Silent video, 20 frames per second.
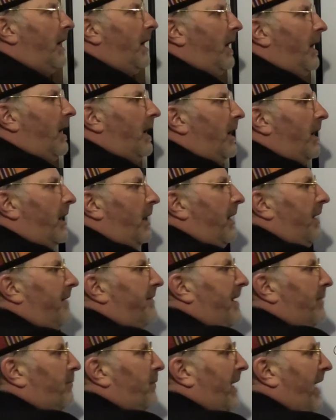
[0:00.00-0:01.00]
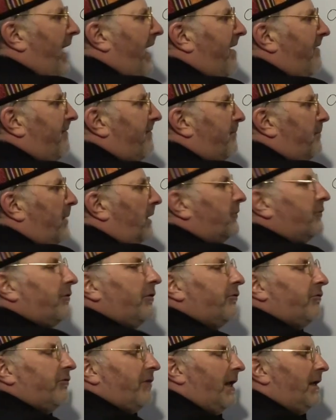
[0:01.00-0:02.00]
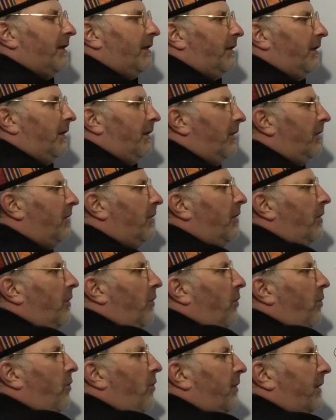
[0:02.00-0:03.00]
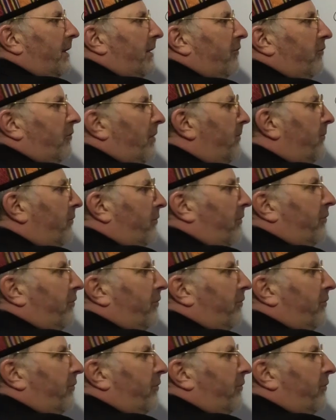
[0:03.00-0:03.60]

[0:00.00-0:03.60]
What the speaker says: and then we have multicellular organisms.